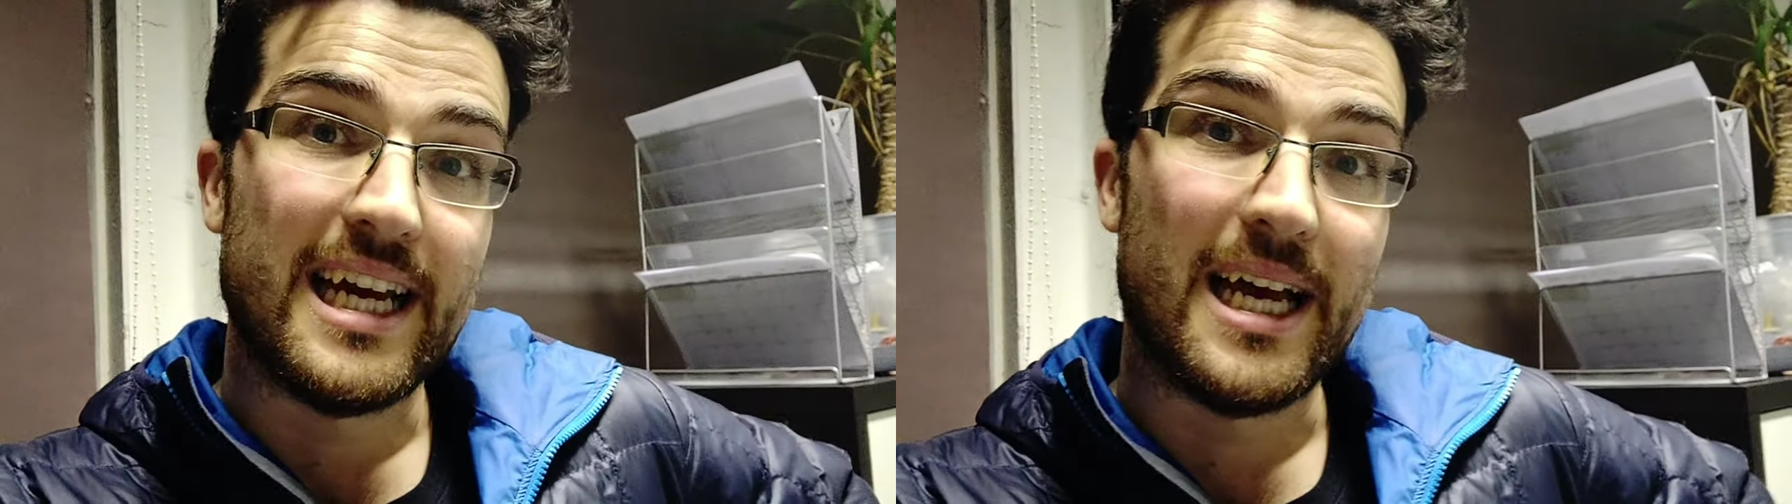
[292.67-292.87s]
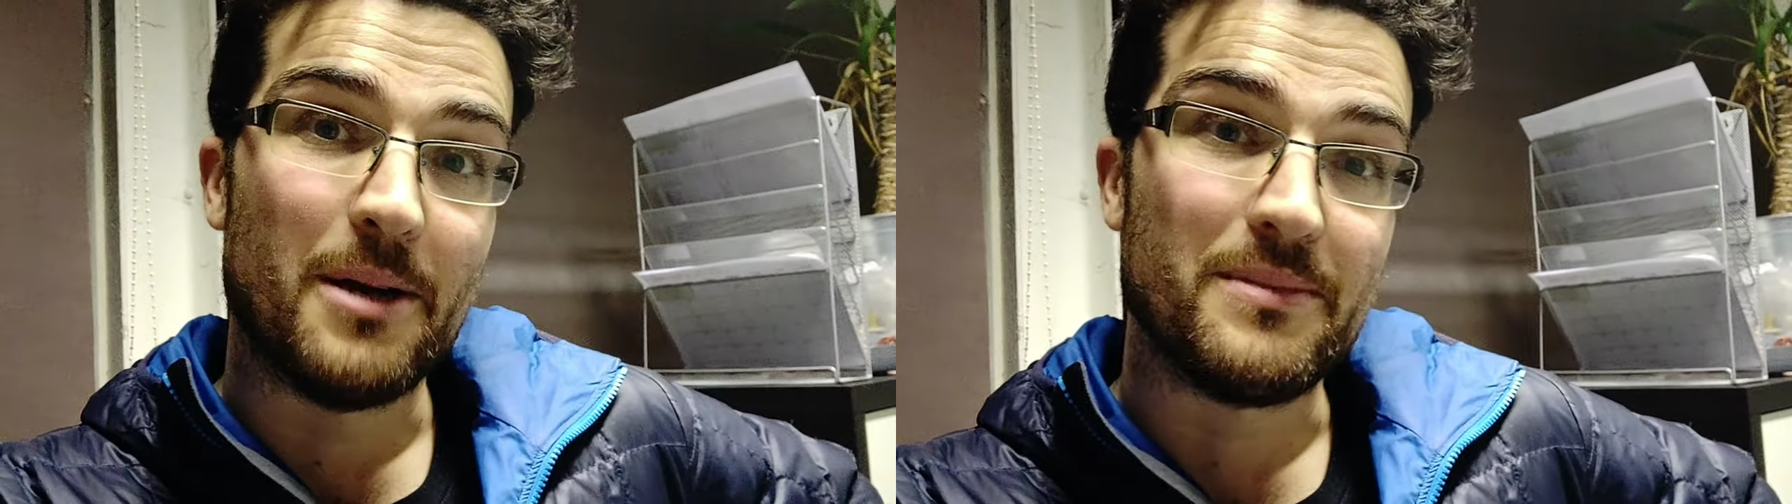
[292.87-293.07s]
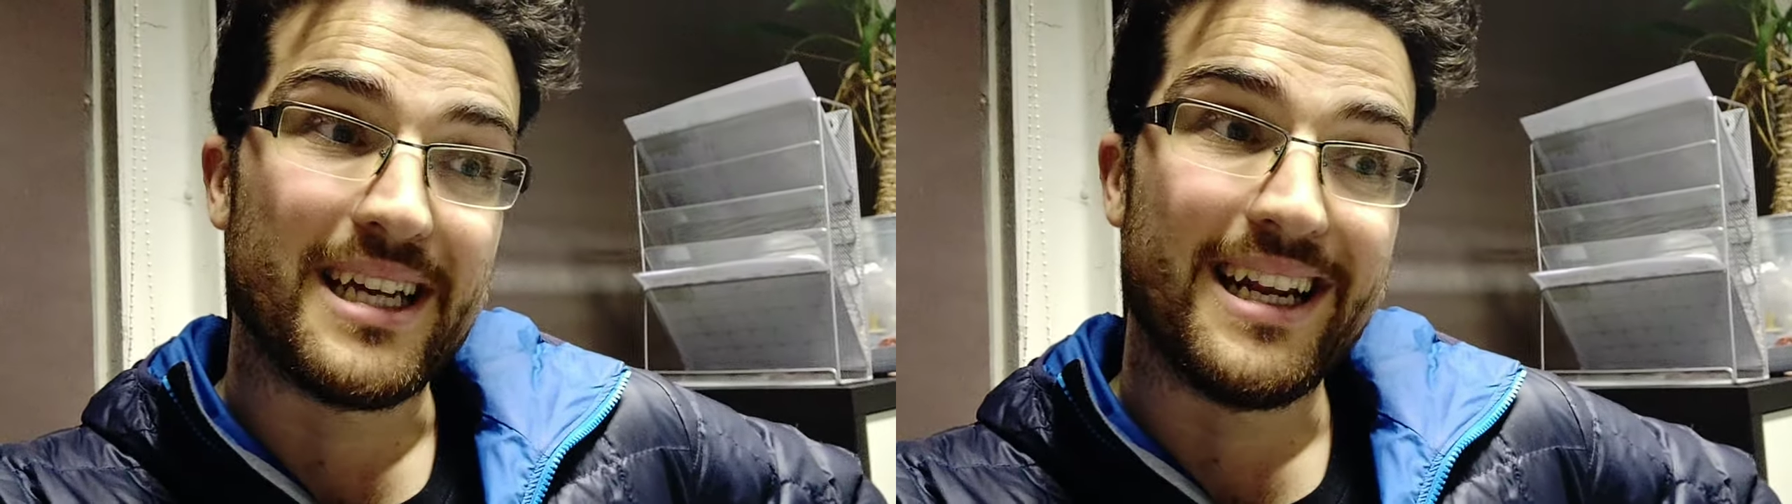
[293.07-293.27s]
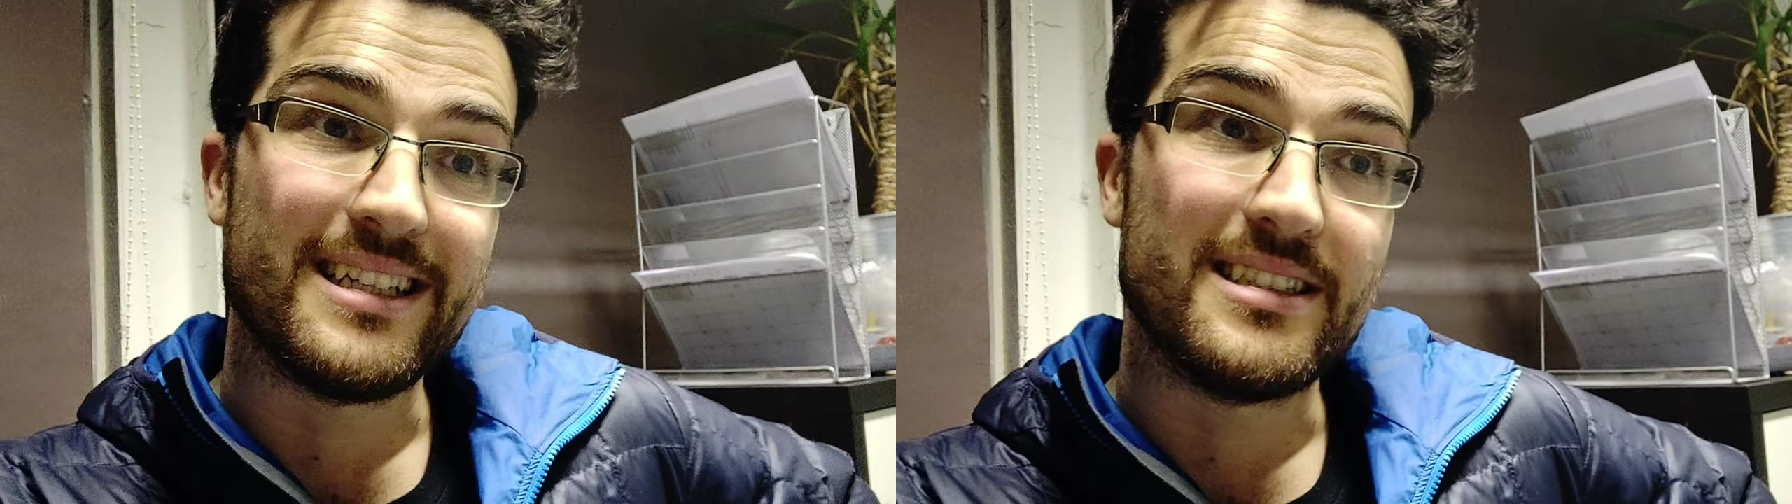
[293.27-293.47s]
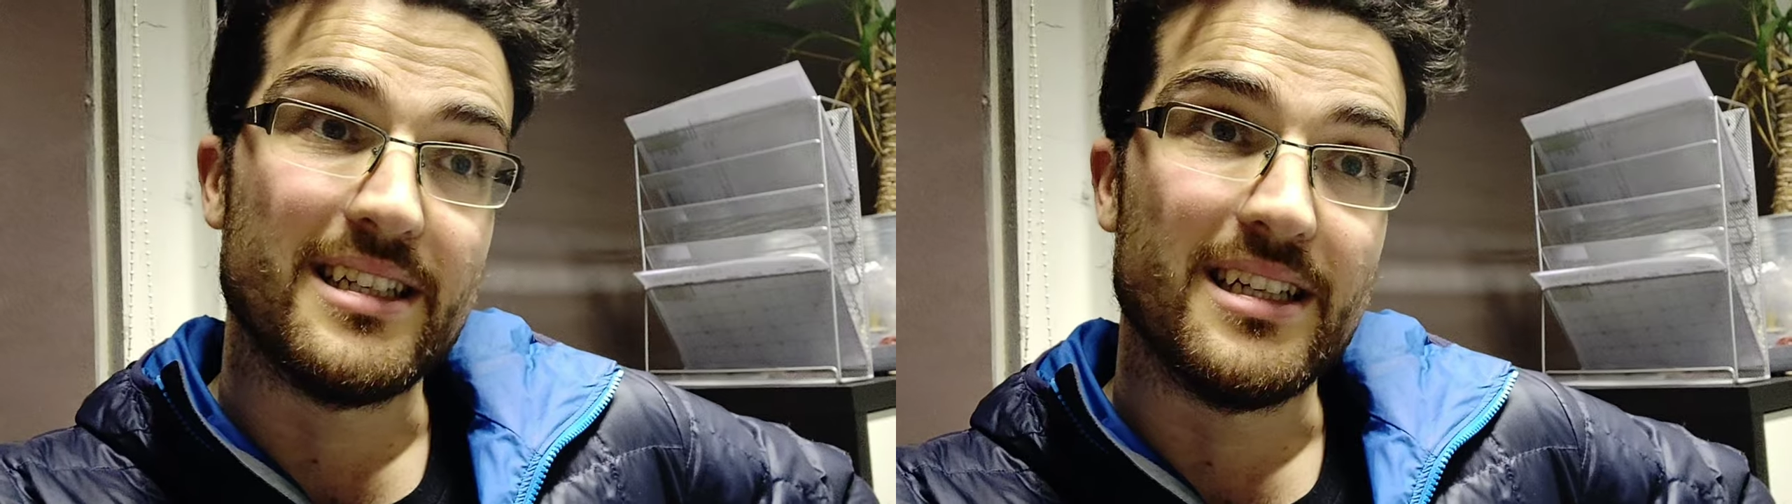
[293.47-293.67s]
um,
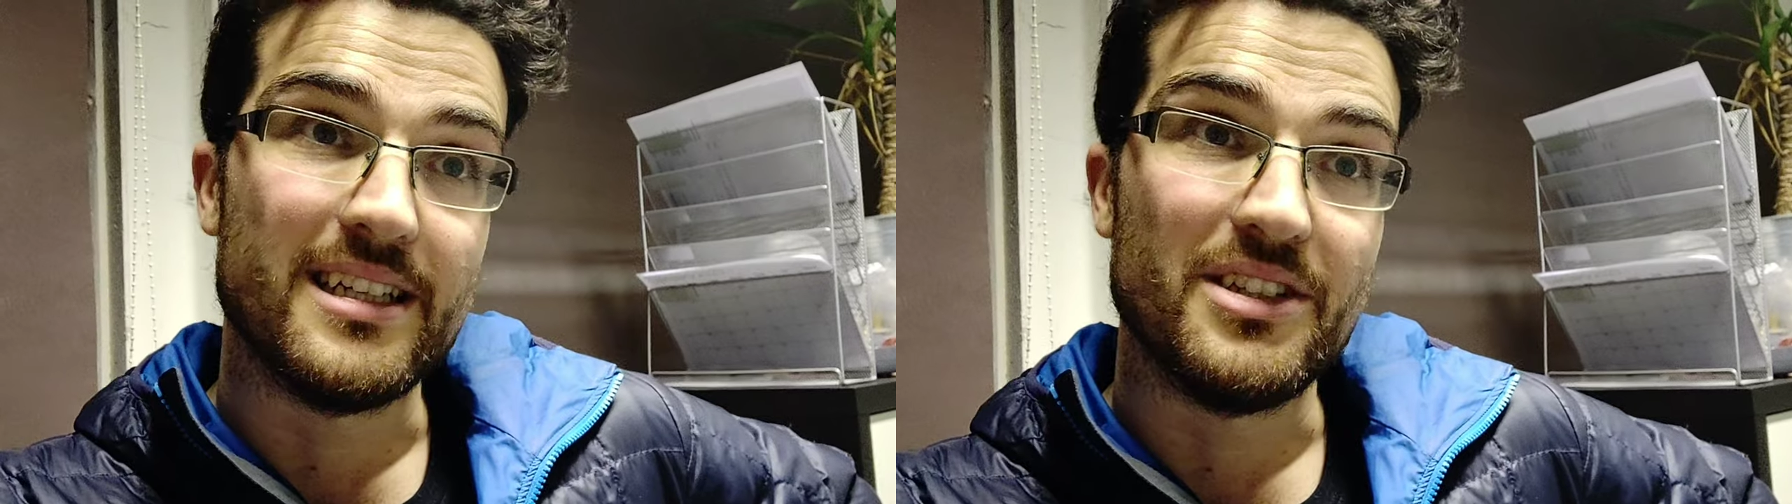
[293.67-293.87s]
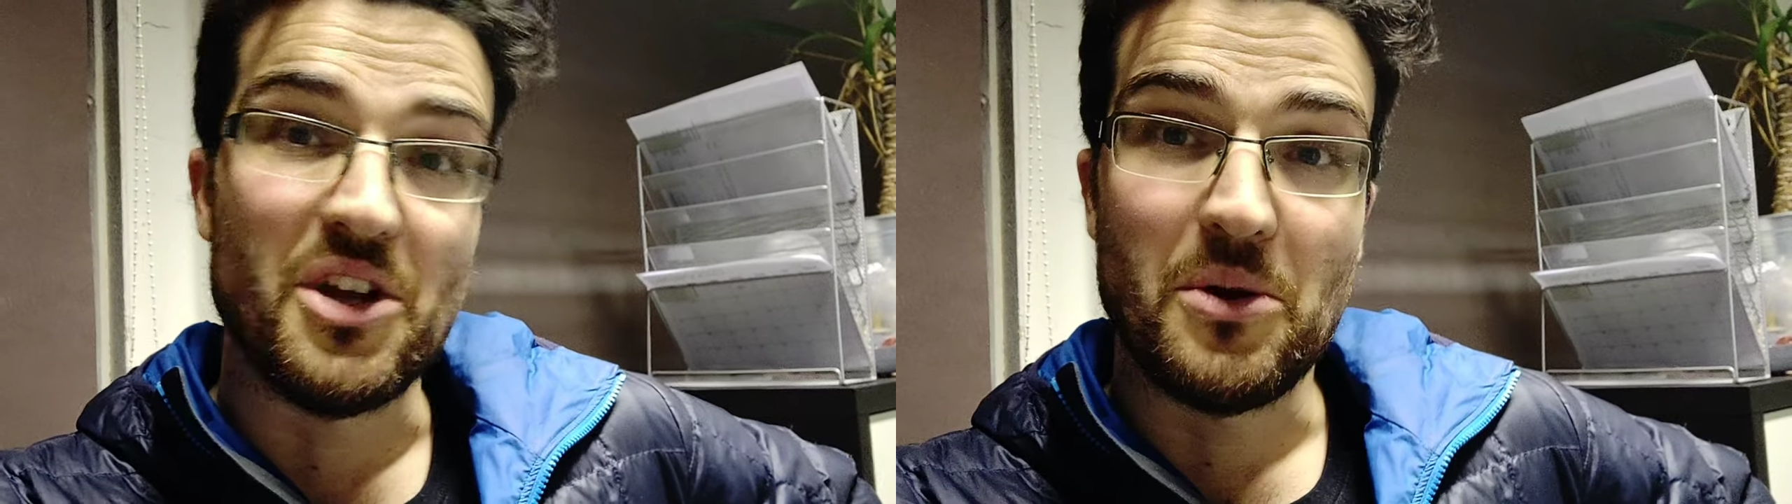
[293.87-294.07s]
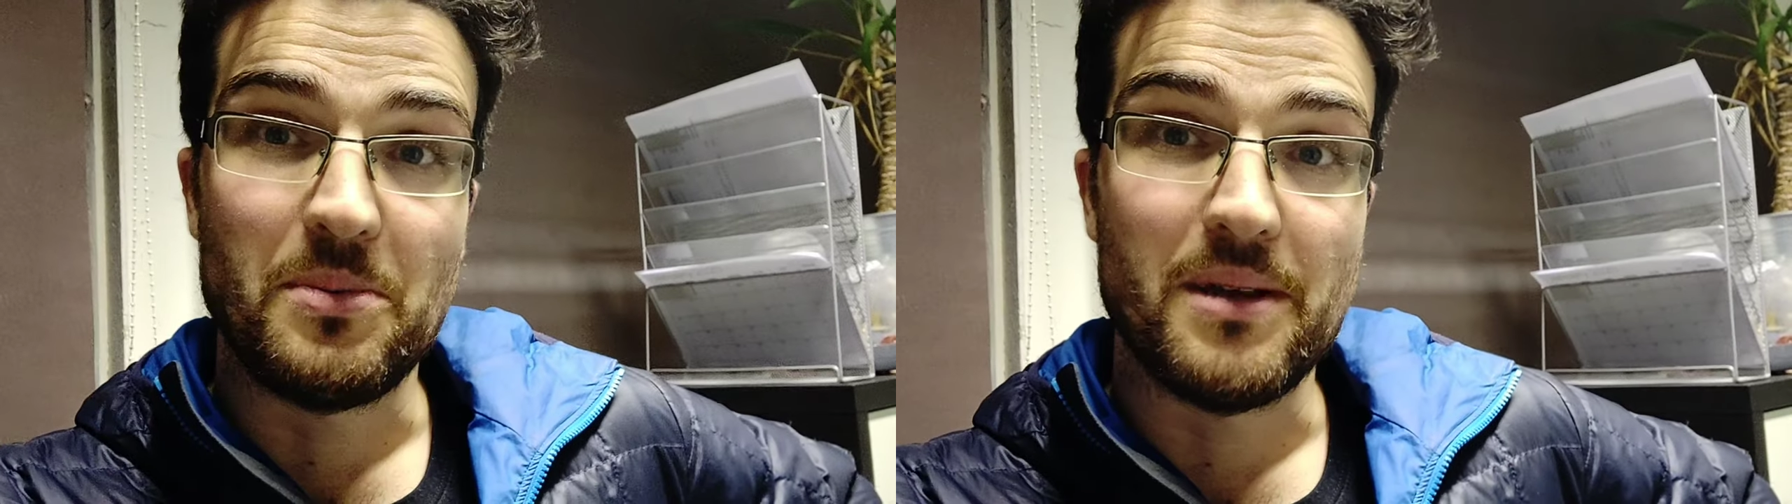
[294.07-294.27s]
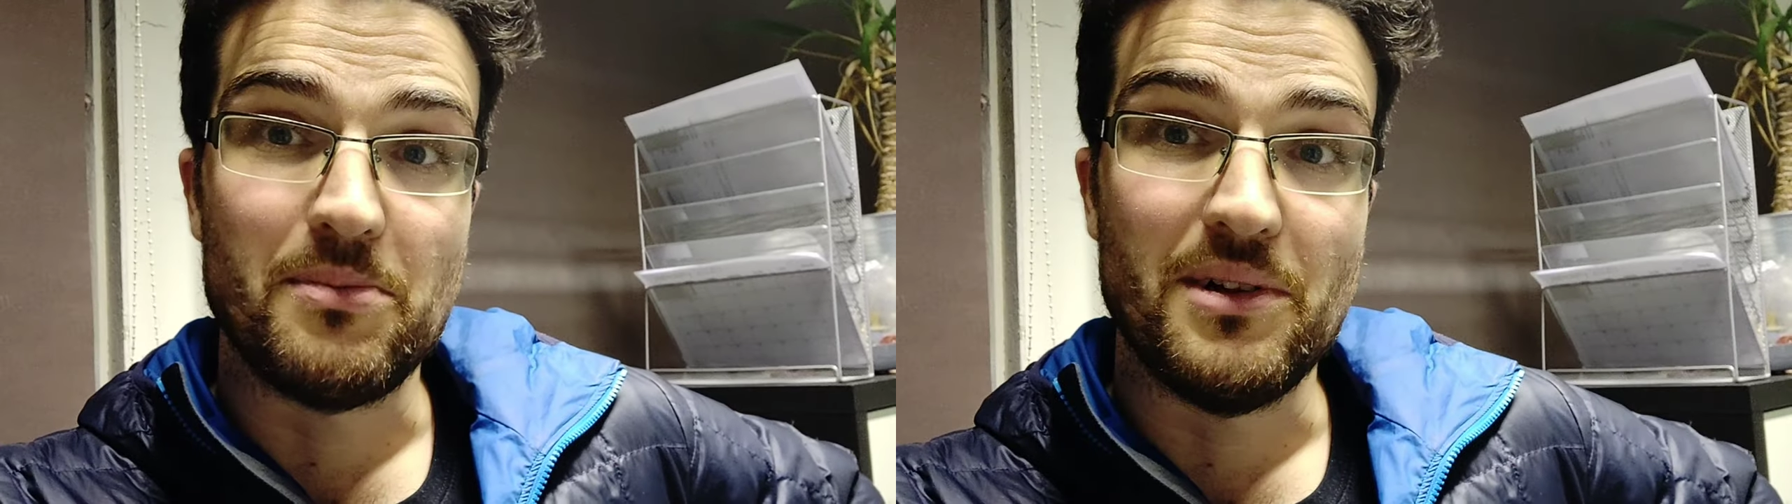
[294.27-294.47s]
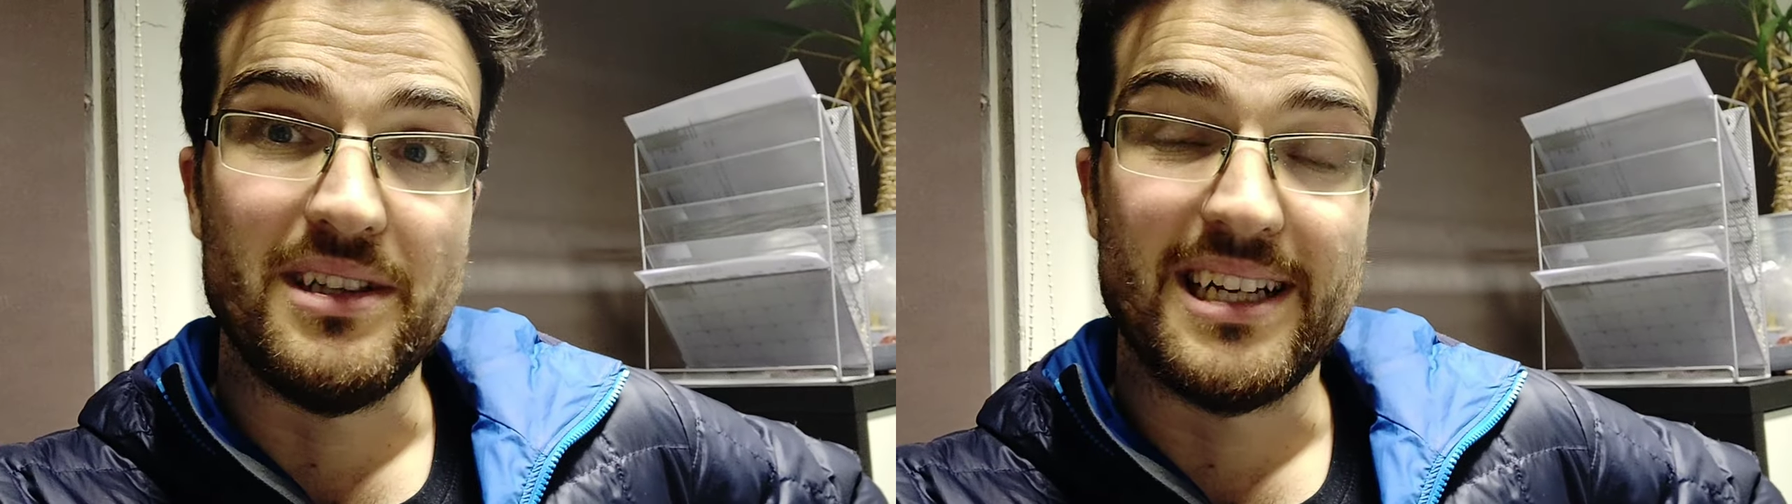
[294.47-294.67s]
getting to know
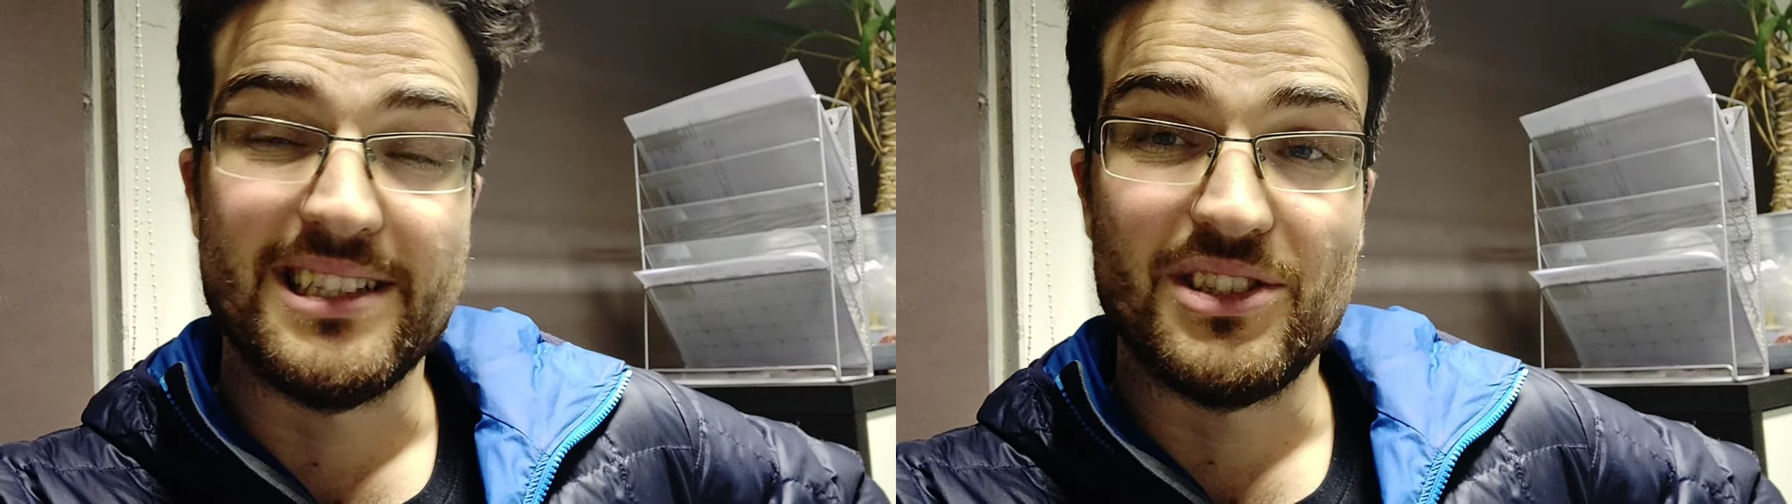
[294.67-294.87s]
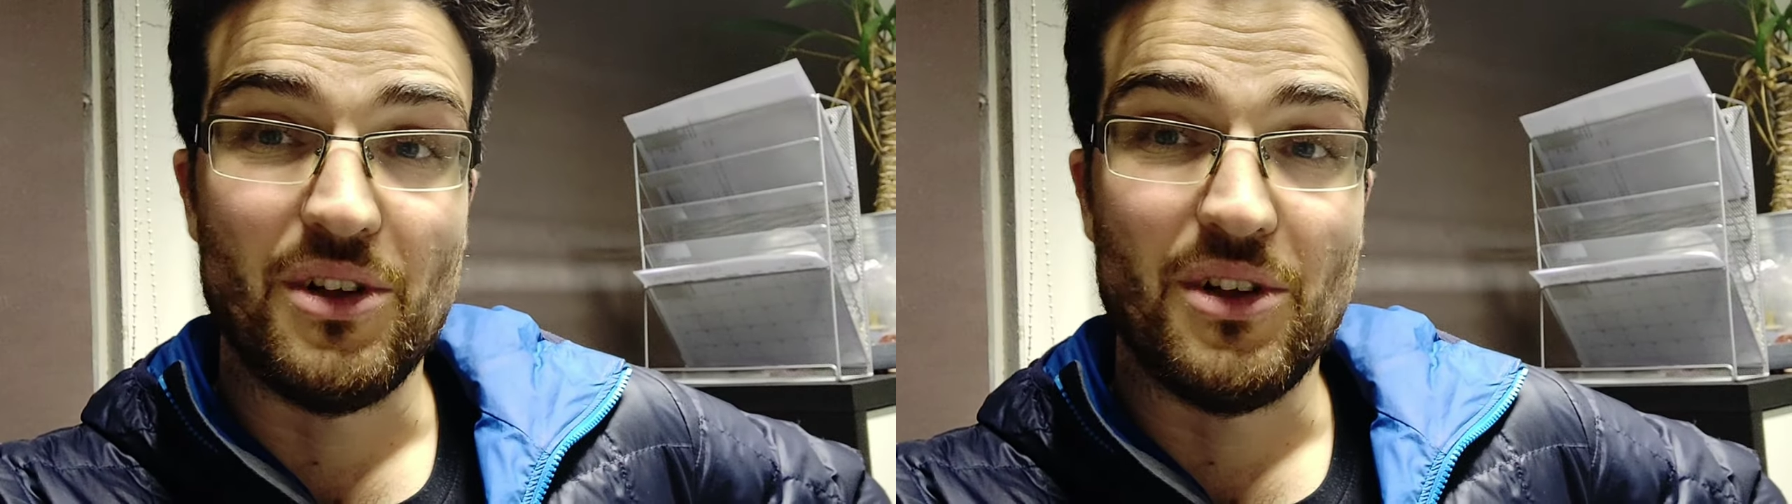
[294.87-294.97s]
people and